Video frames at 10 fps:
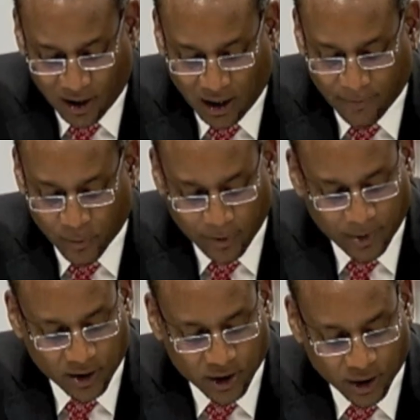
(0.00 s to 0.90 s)
that
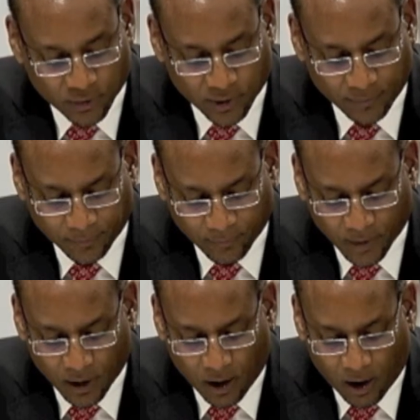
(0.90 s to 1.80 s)
women and children
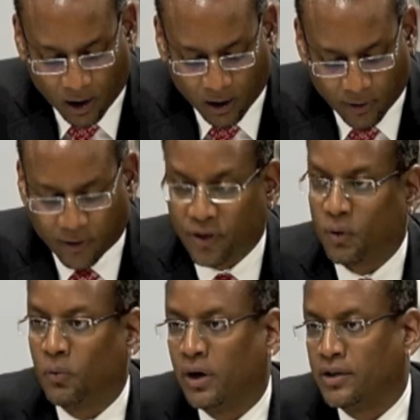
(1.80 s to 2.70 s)
are
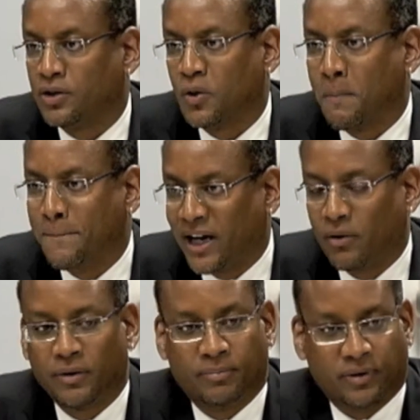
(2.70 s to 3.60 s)
the ones who
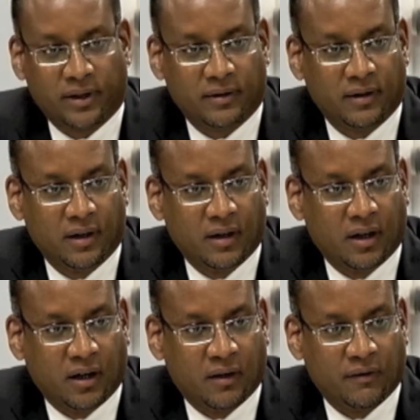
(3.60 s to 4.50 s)
bear the brunt
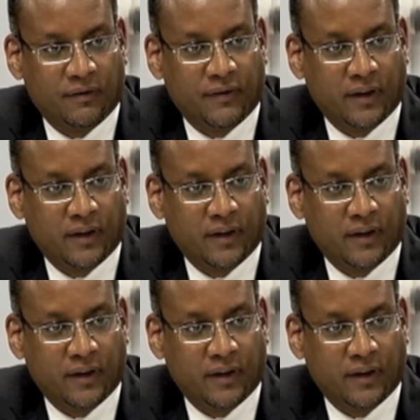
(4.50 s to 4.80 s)
of